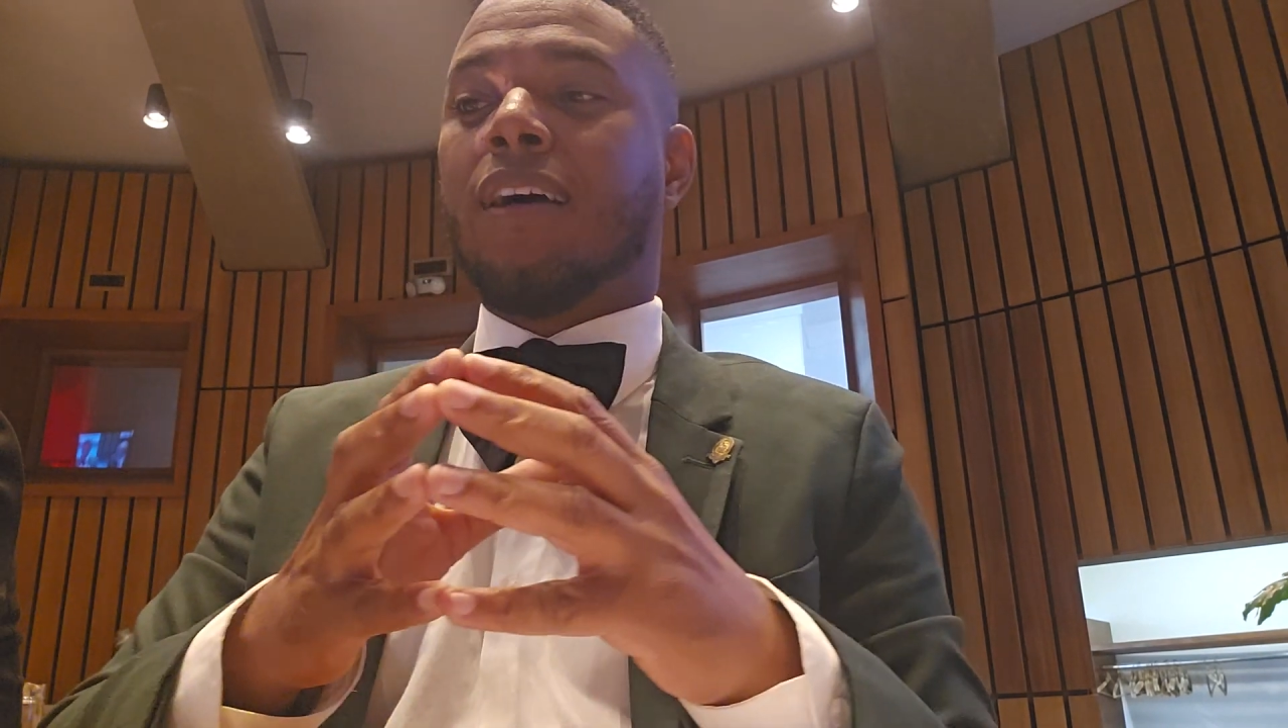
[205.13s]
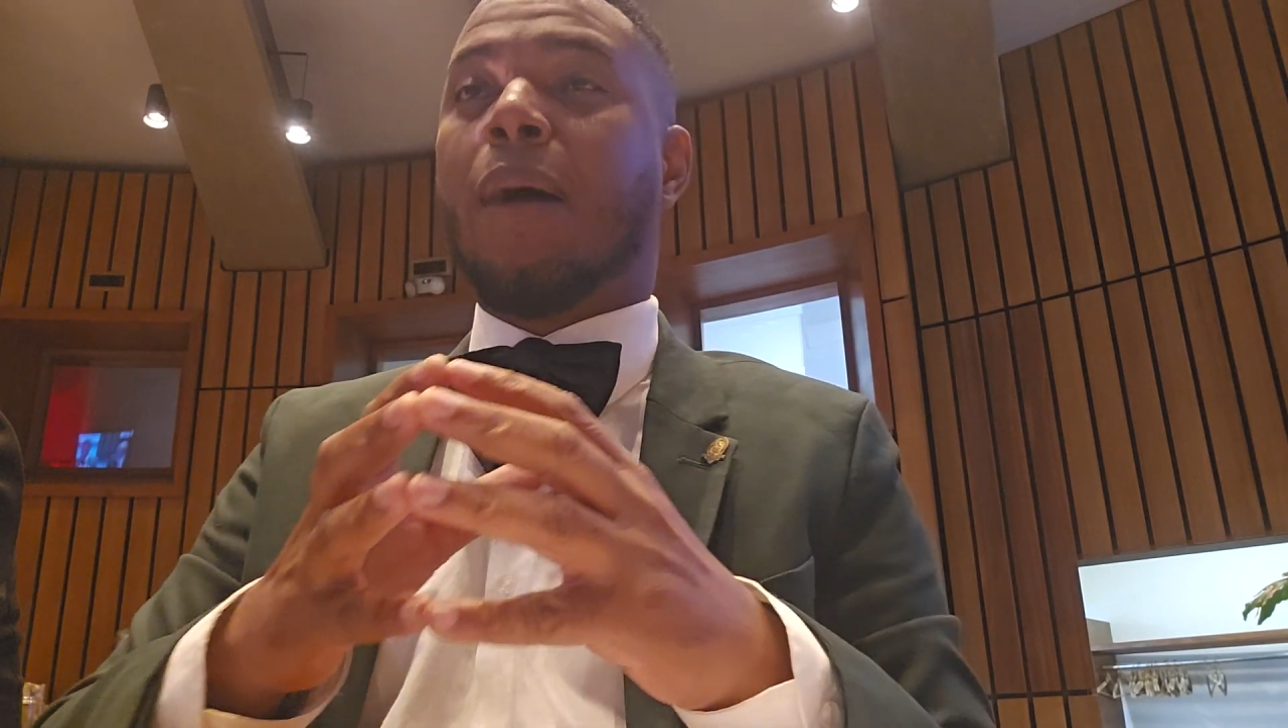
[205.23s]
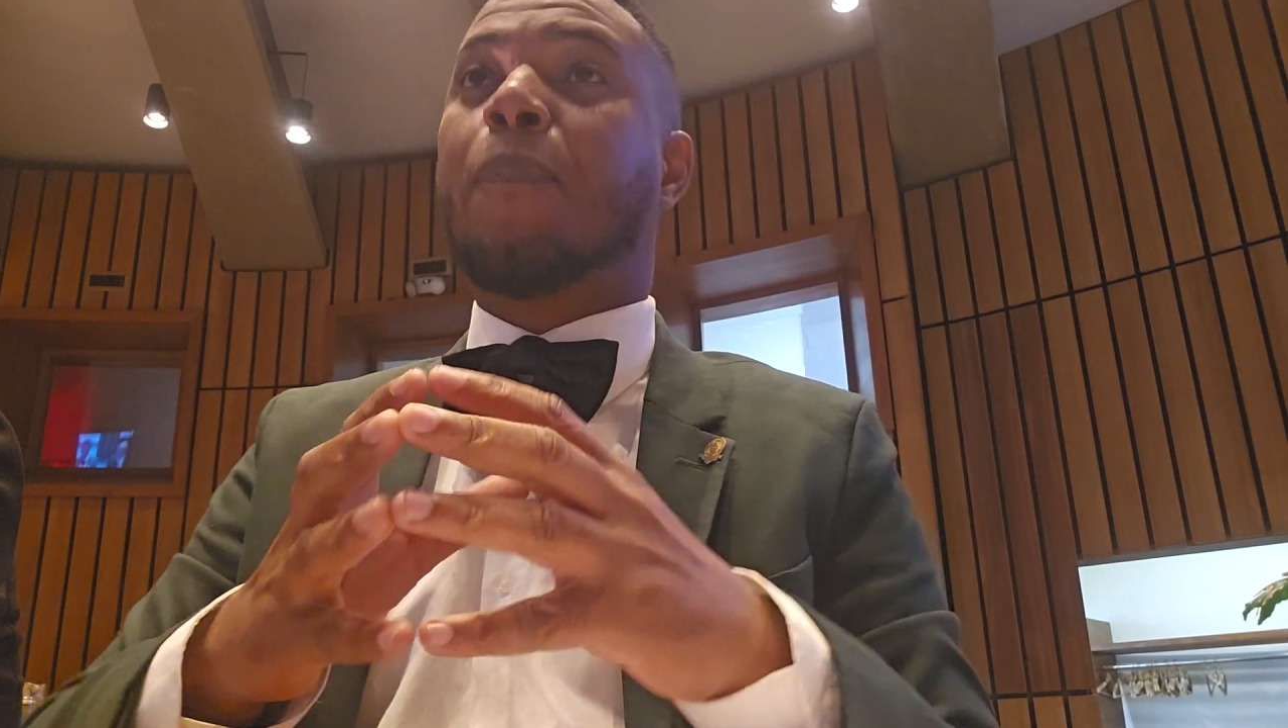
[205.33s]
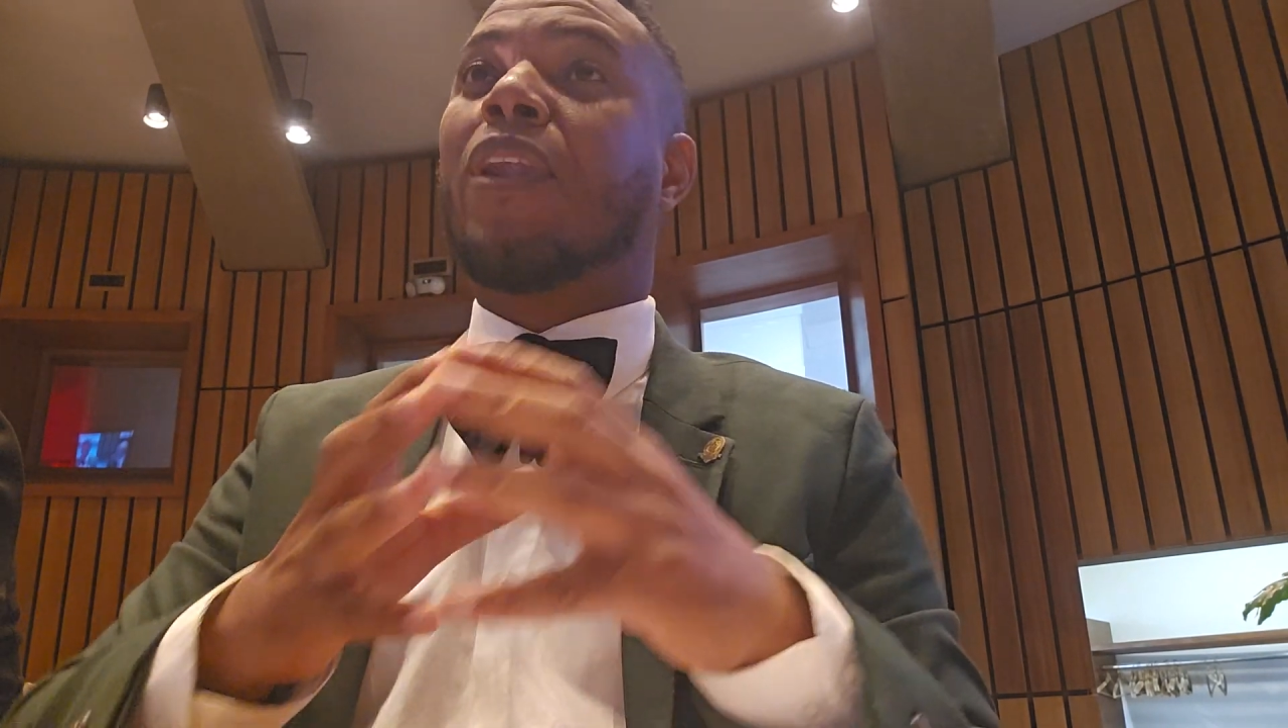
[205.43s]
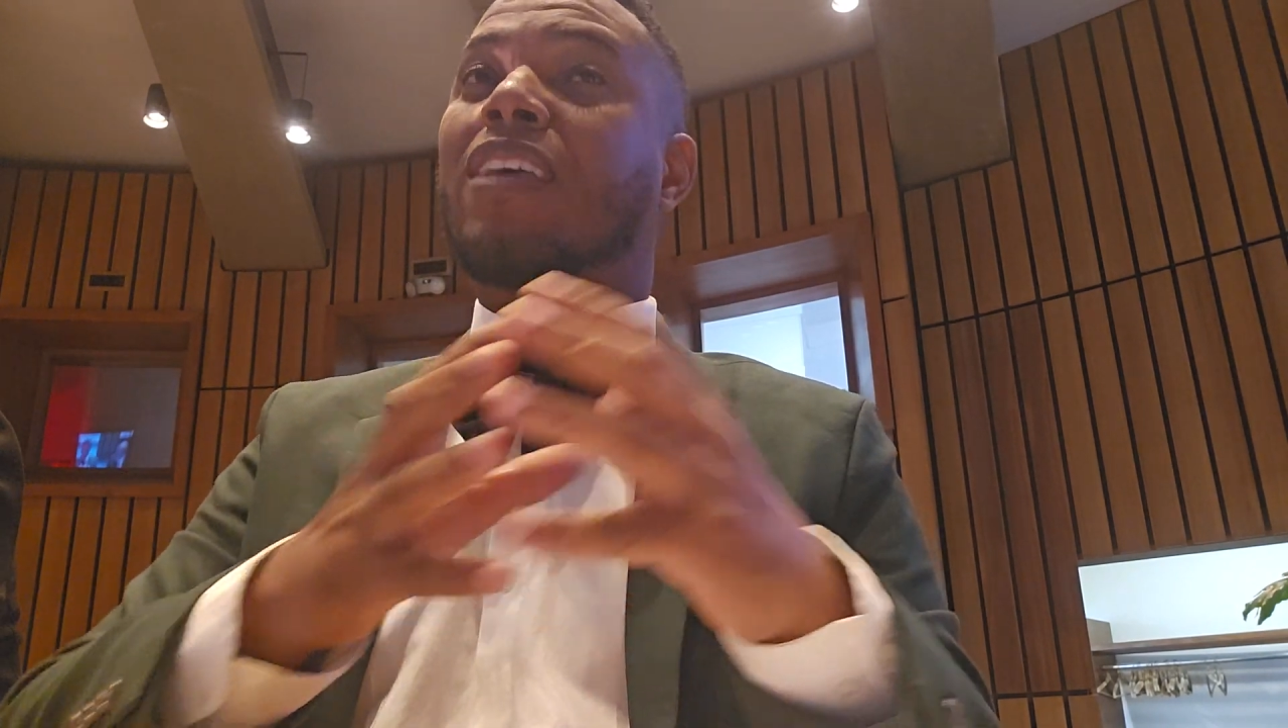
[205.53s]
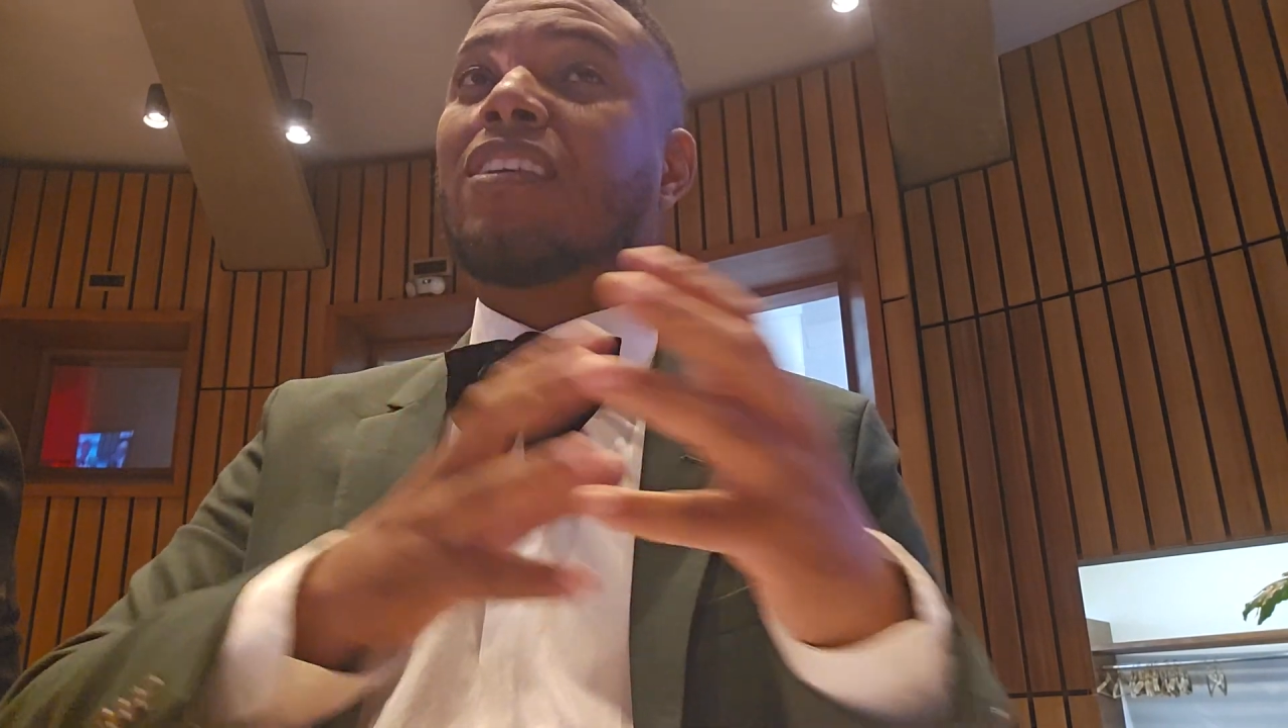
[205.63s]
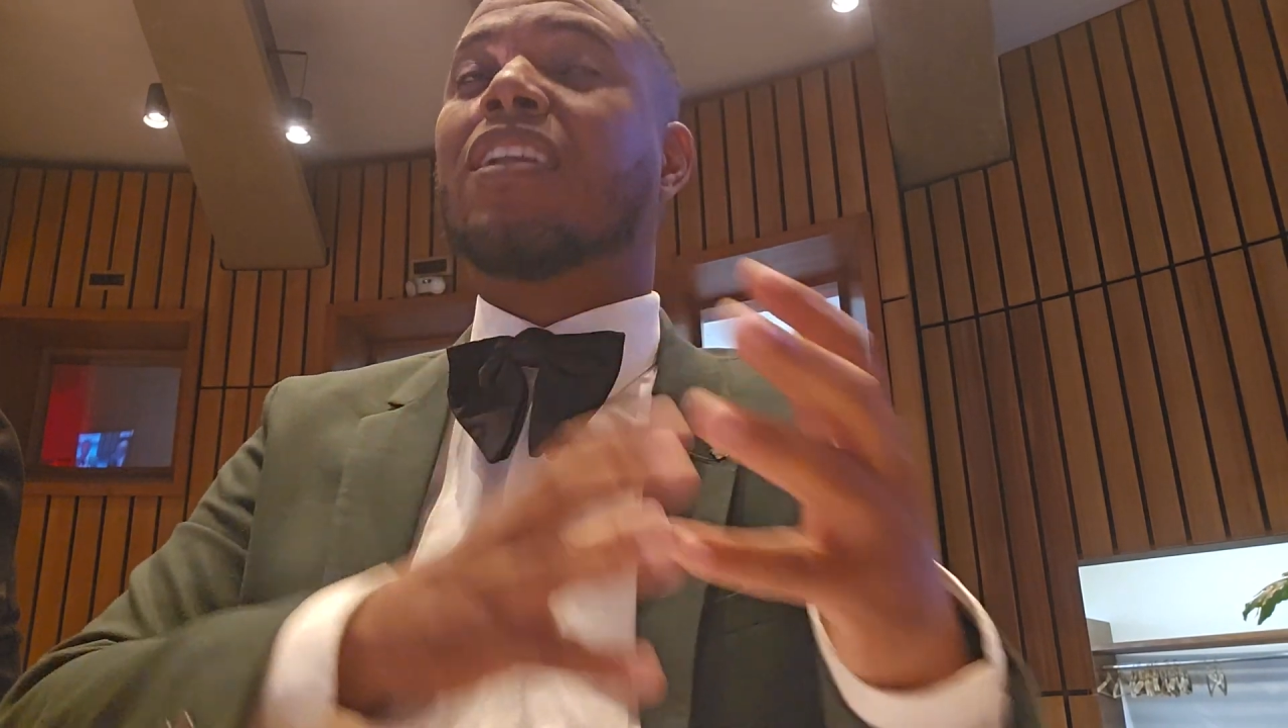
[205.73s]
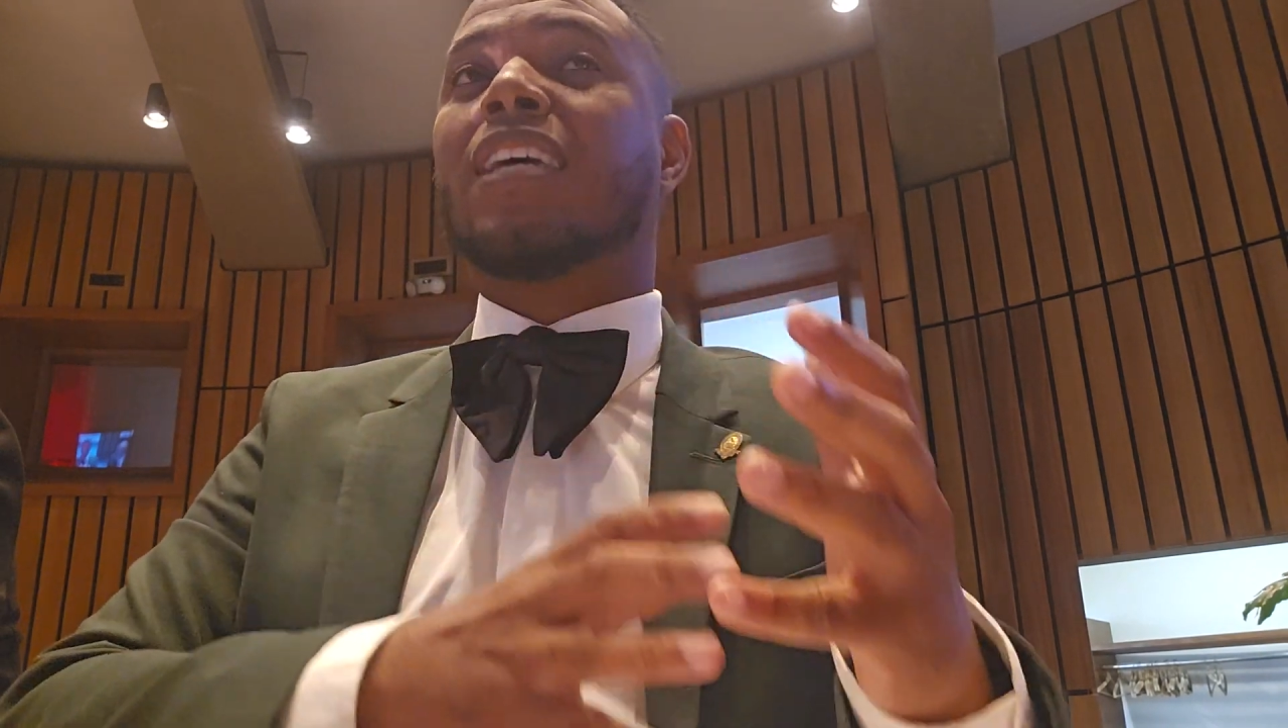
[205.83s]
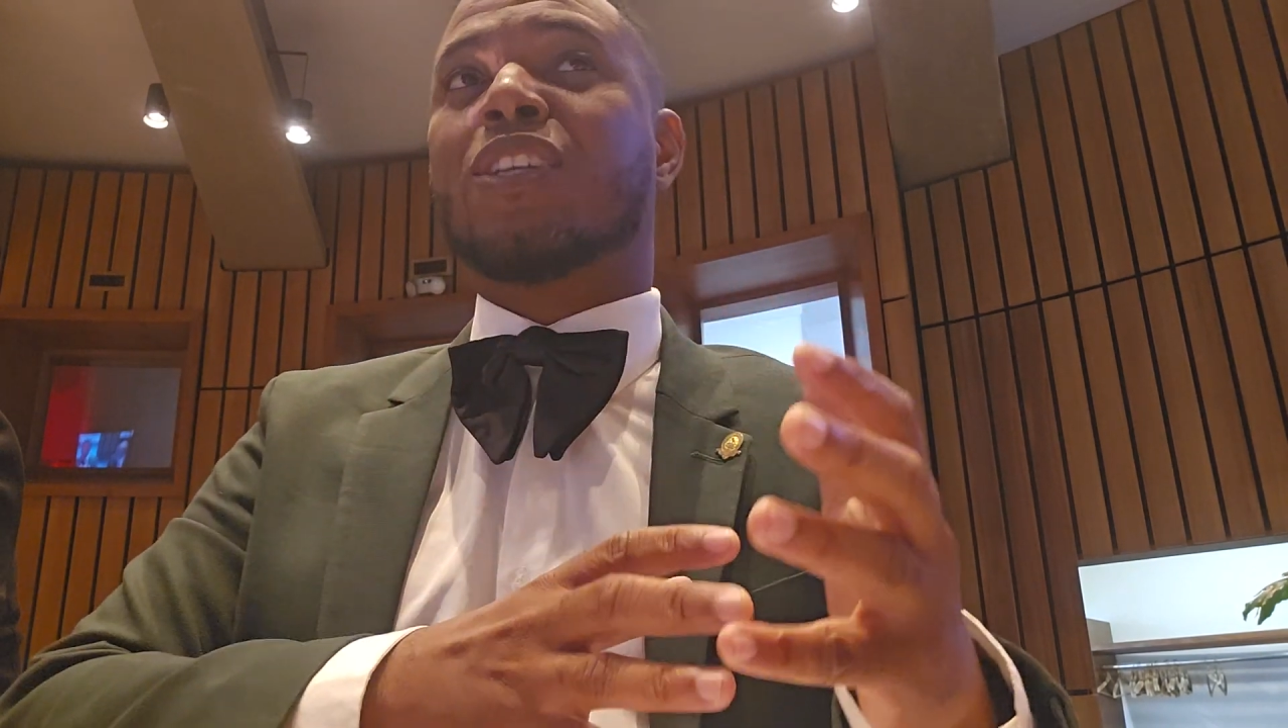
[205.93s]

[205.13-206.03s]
a political